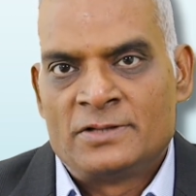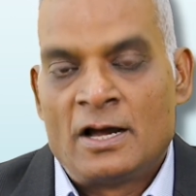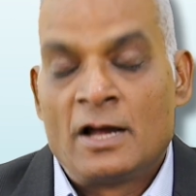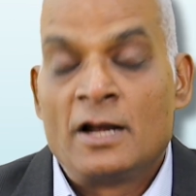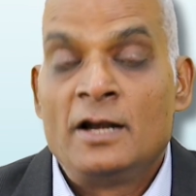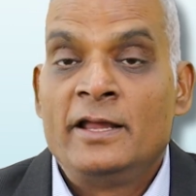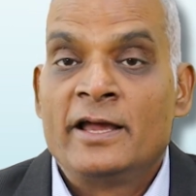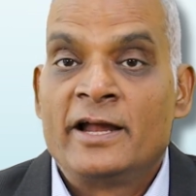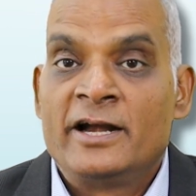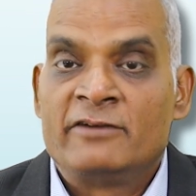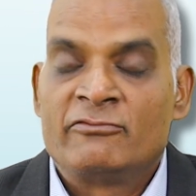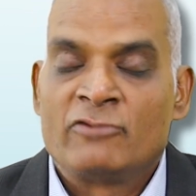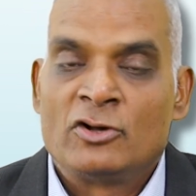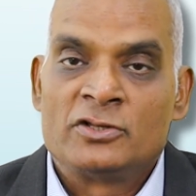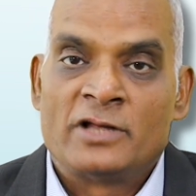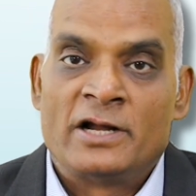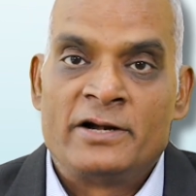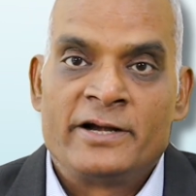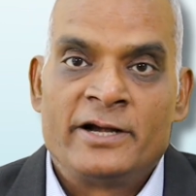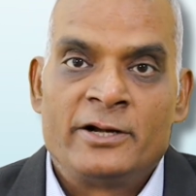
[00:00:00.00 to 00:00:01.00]
Earlier it
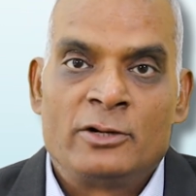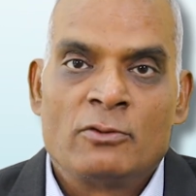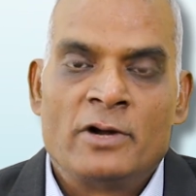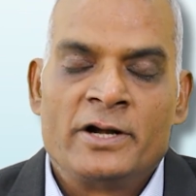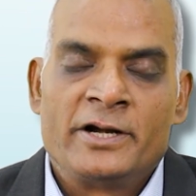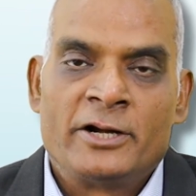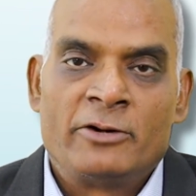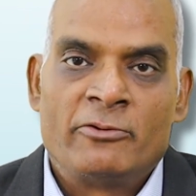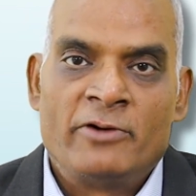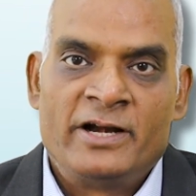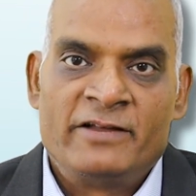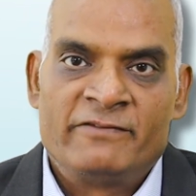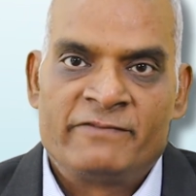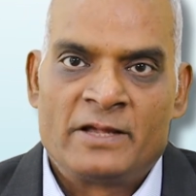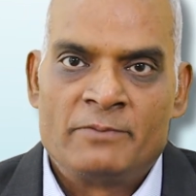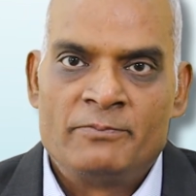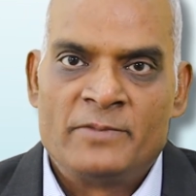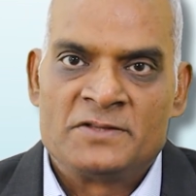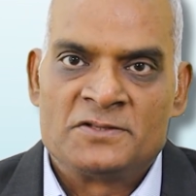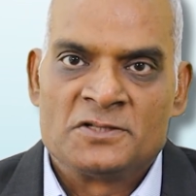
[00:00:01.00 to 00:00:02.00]
was 100 to
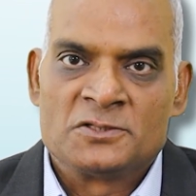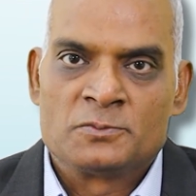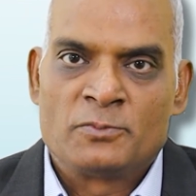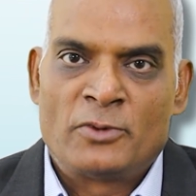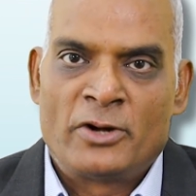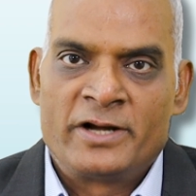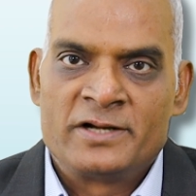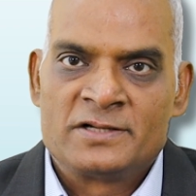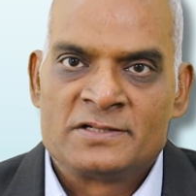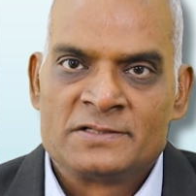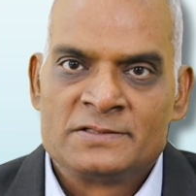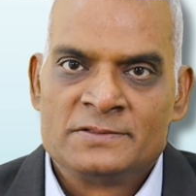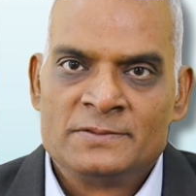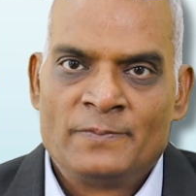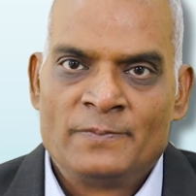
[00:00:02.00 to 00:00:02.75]
125 basis points.